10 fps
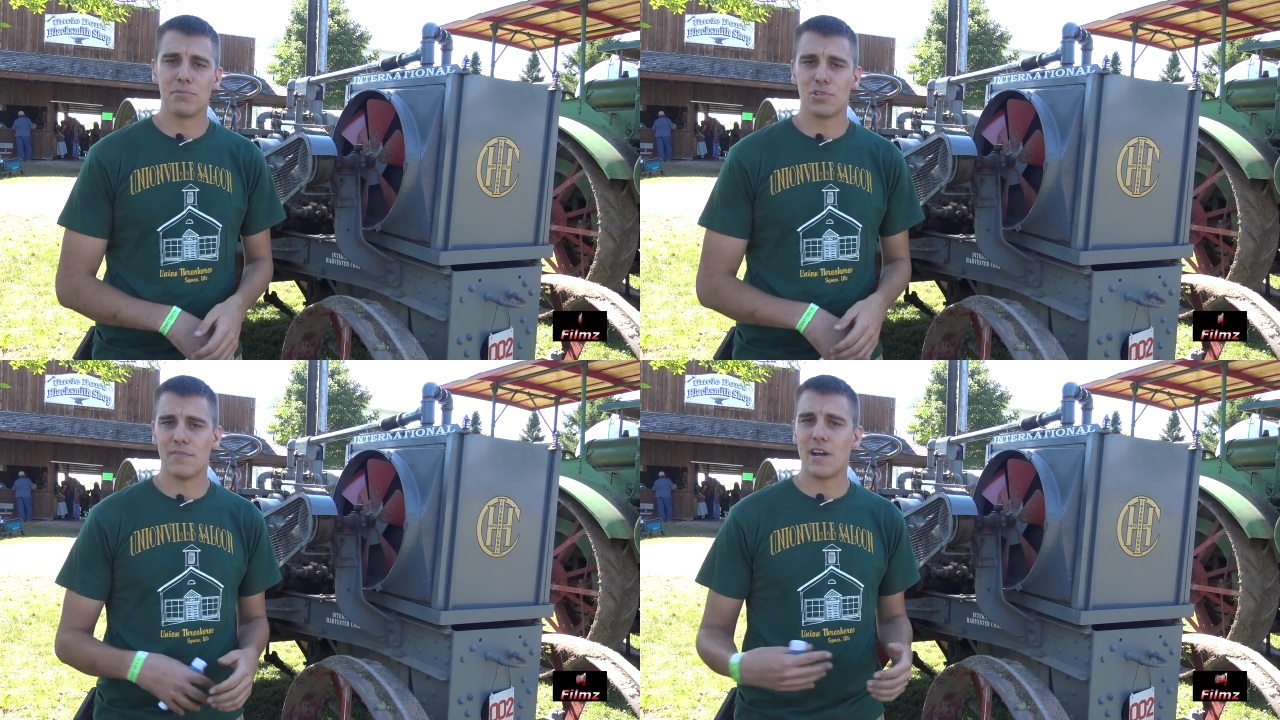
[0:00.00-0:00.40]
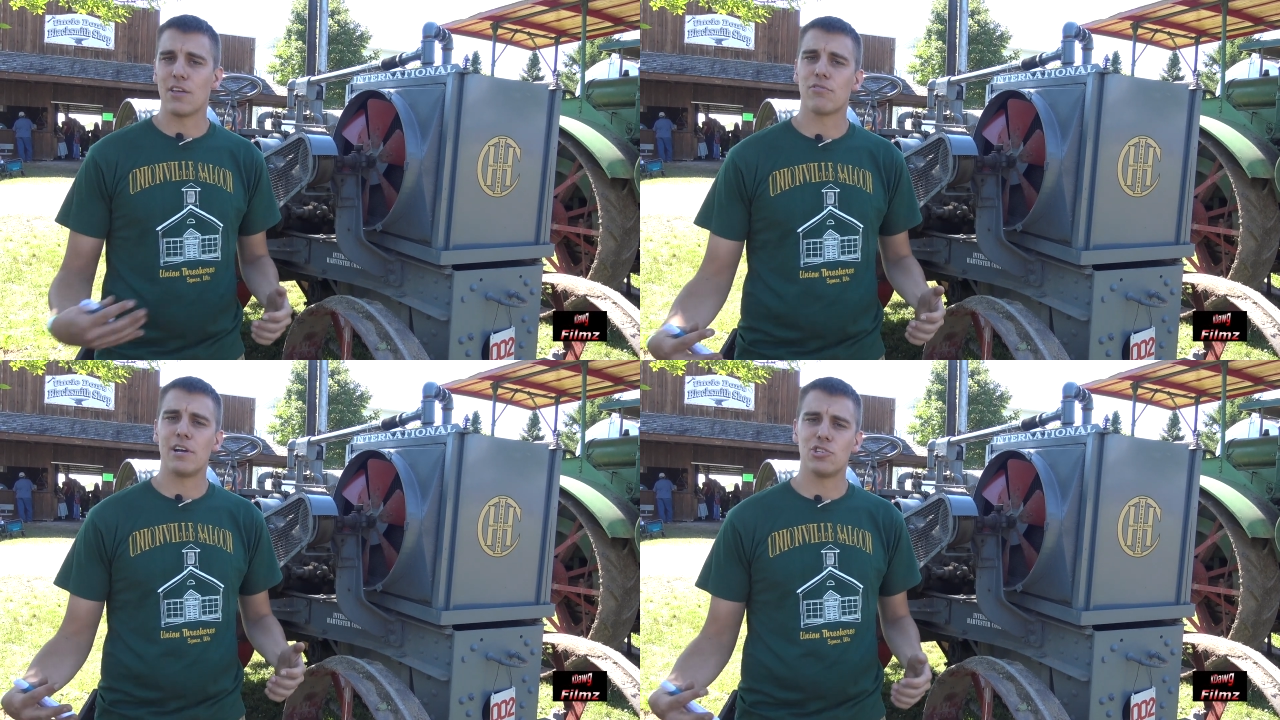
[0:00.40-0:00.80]
sort of on
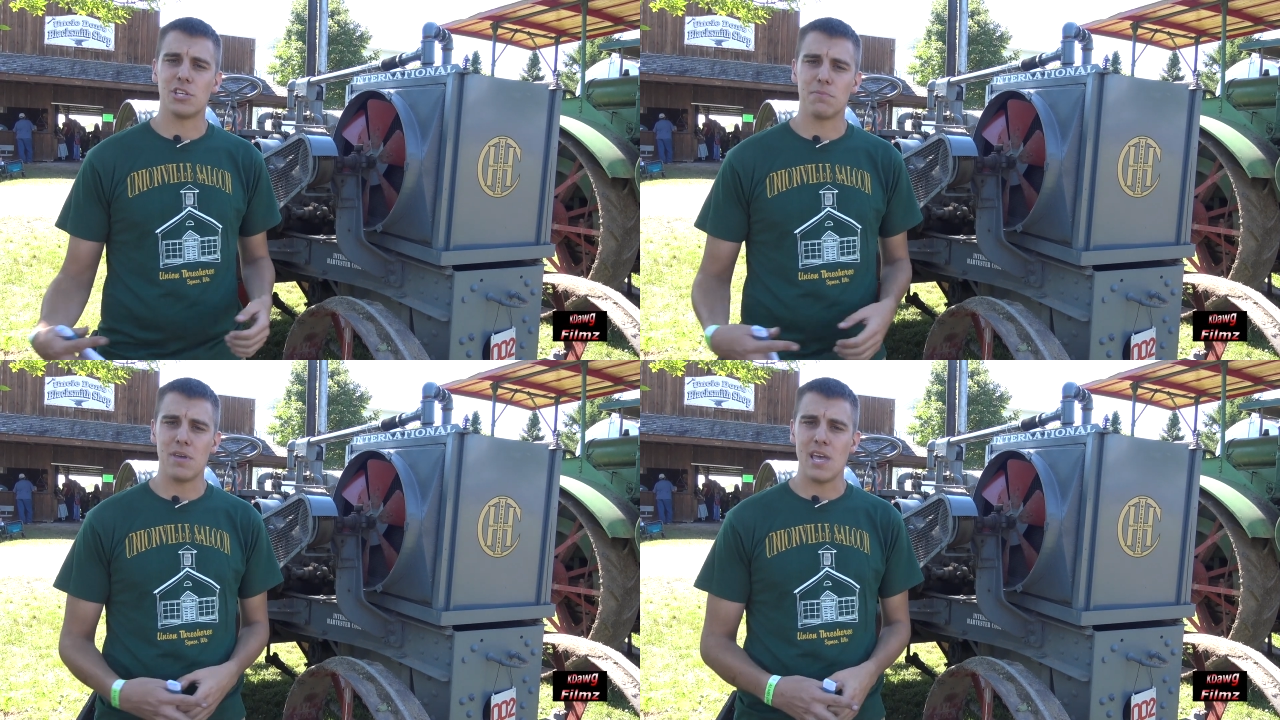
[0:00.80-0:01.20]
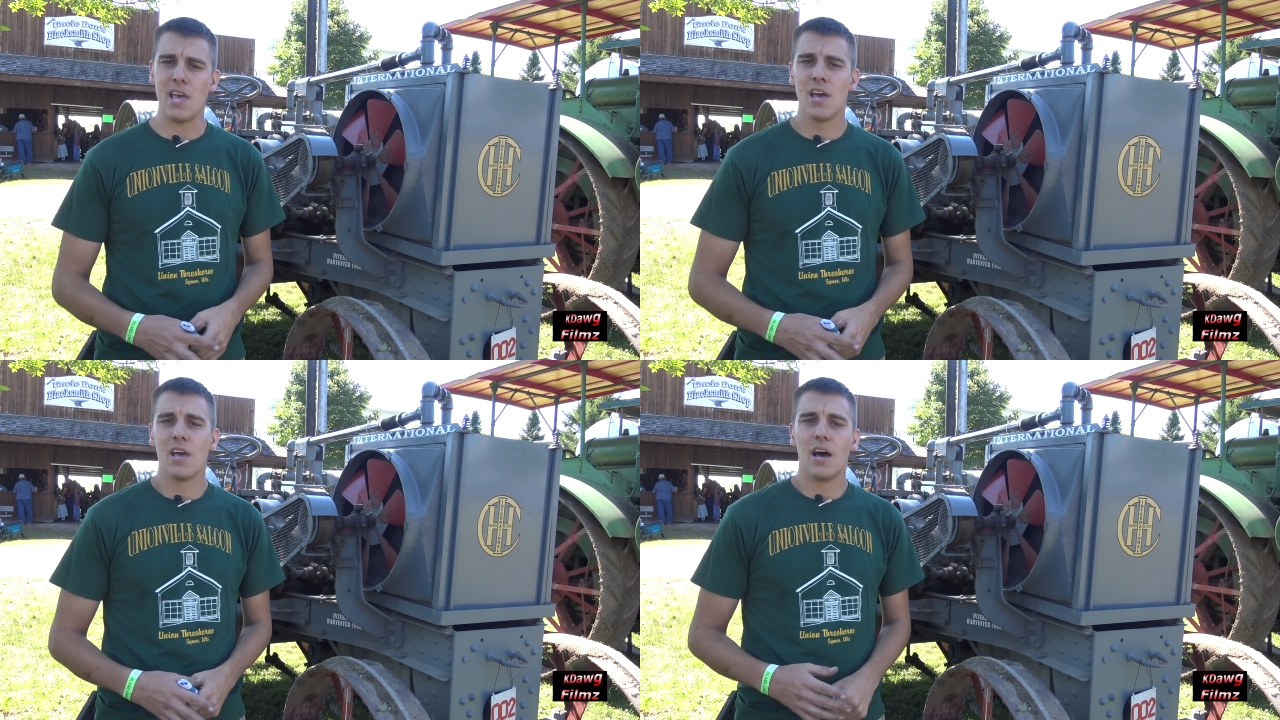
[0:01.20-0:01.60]
a threshing
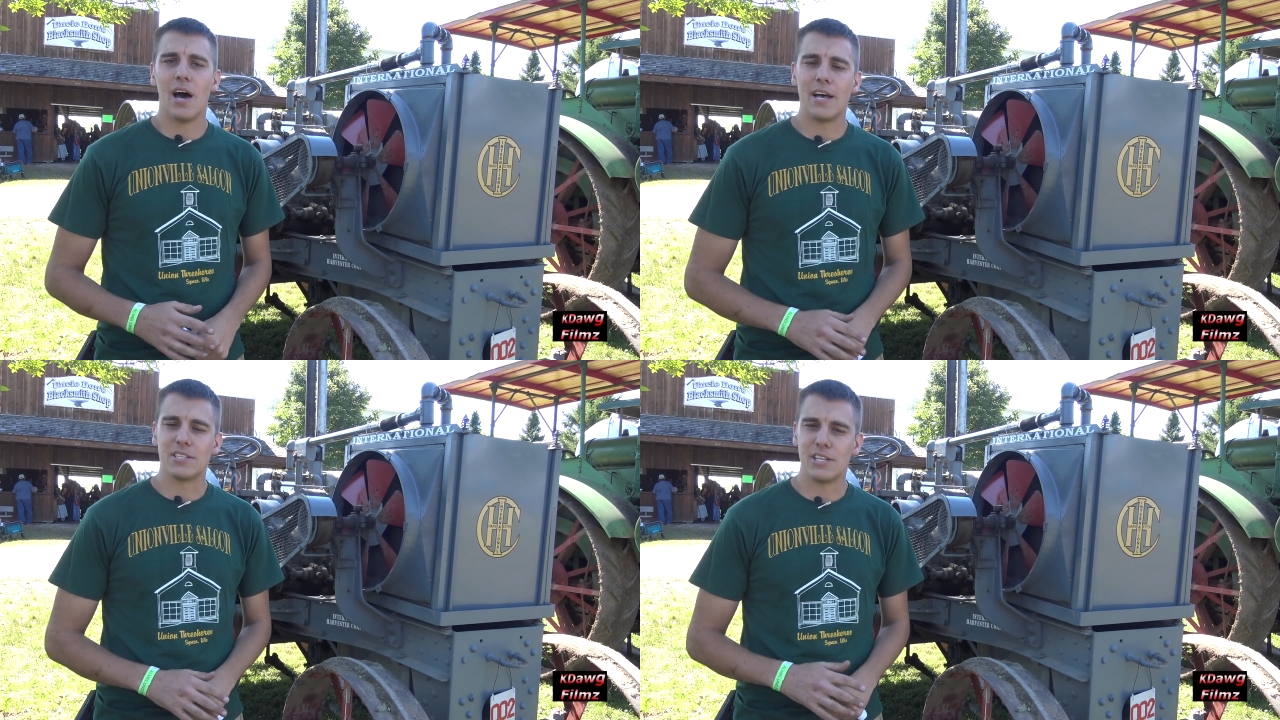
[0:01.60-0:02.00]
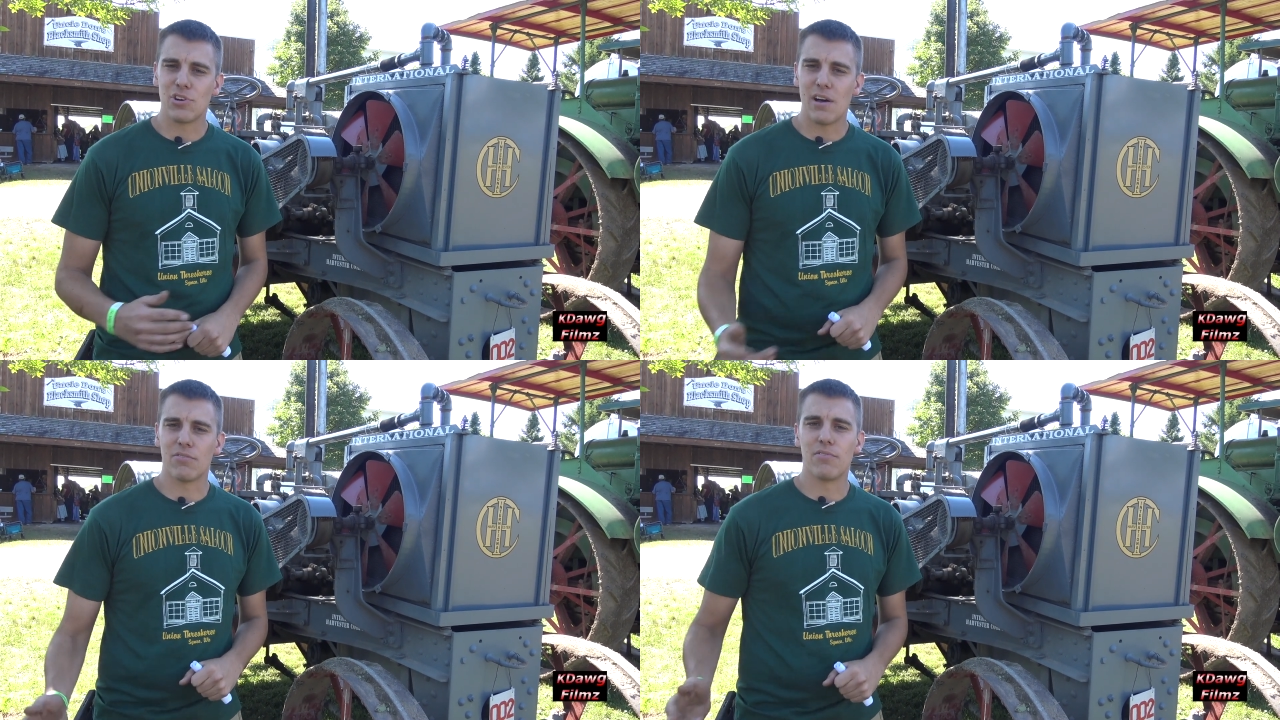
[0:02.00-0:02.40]
bee as they
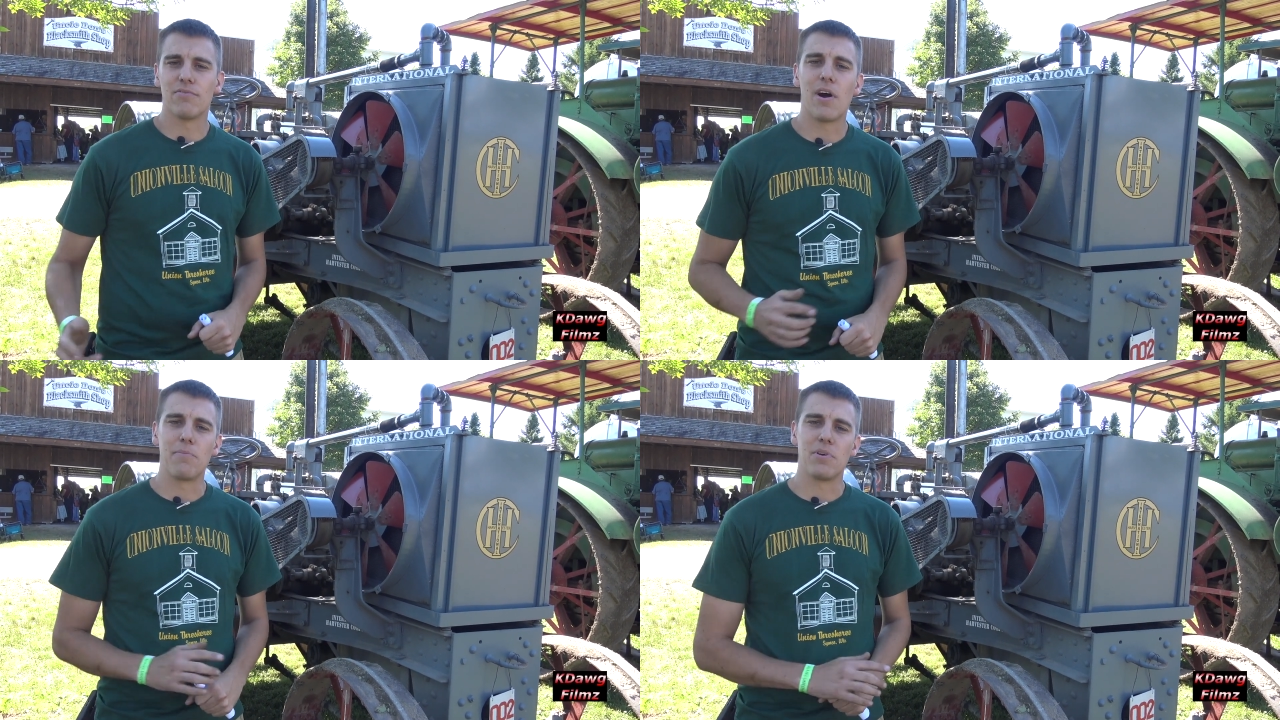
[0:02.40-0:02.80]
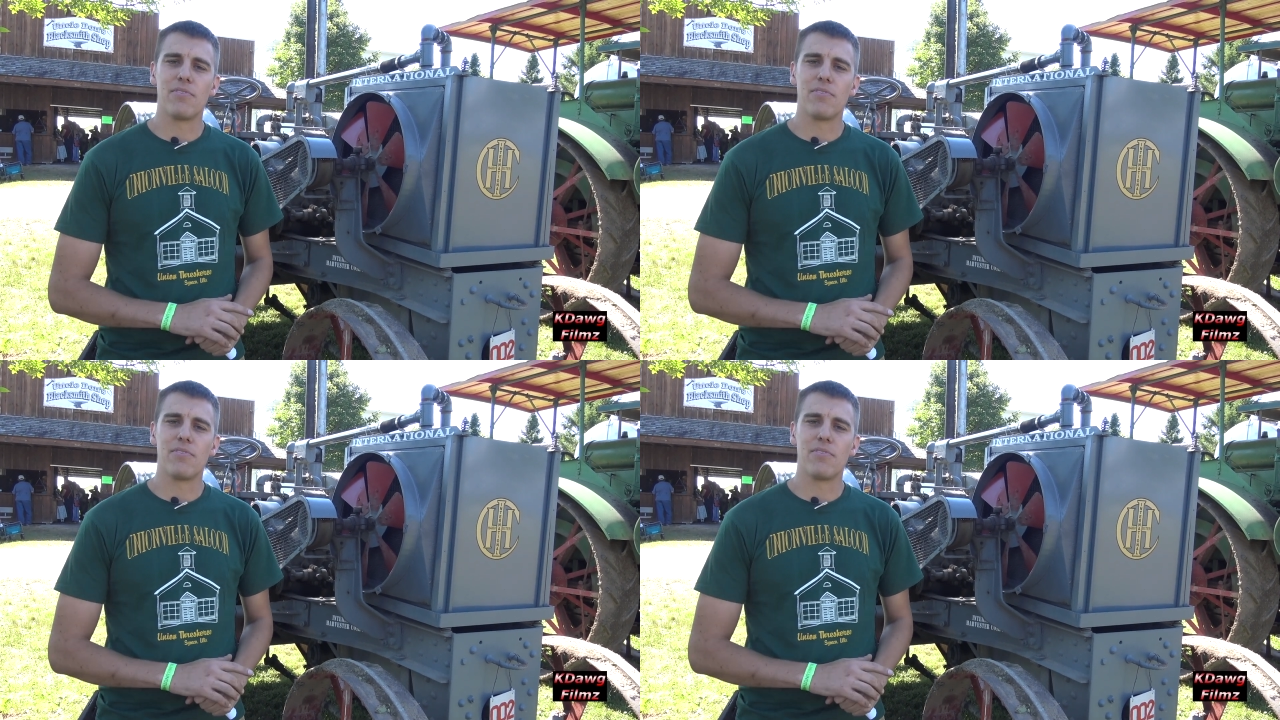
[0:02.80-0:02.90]
travel from farm to